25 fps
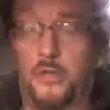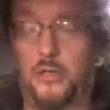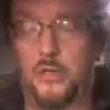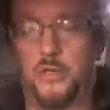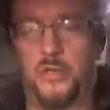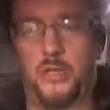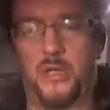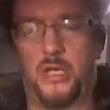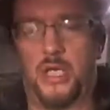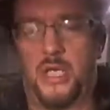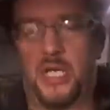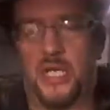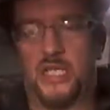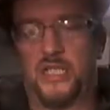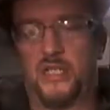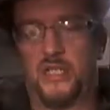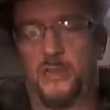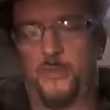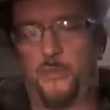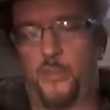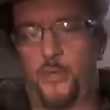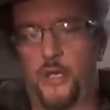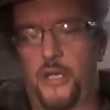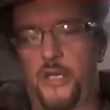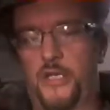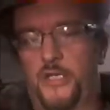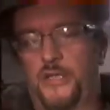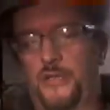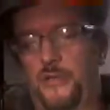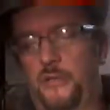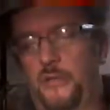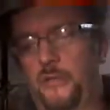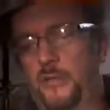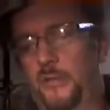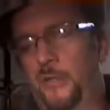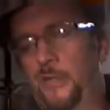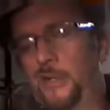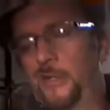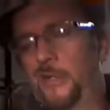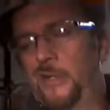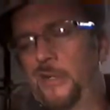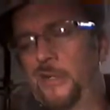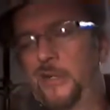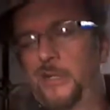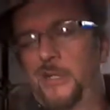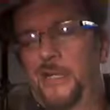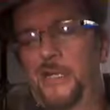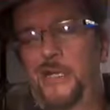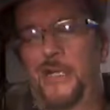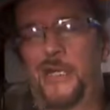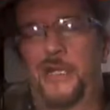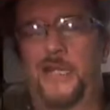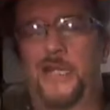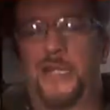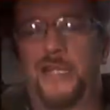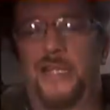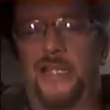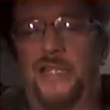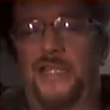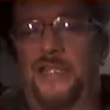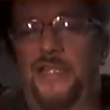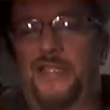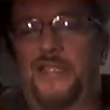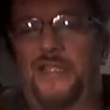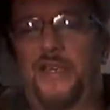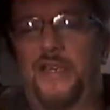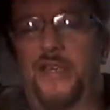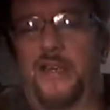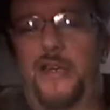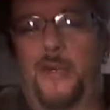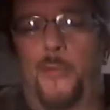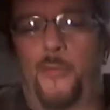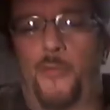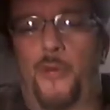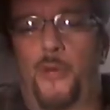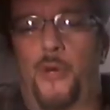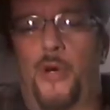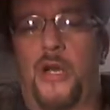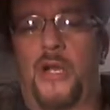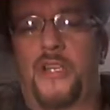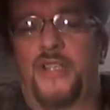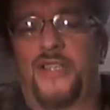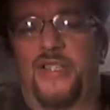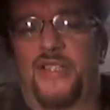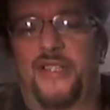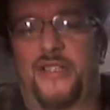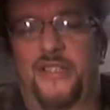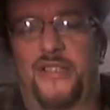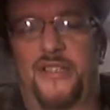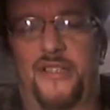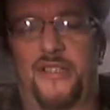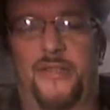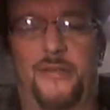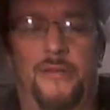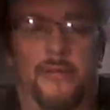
put under lots of pressure. They got these giant presses,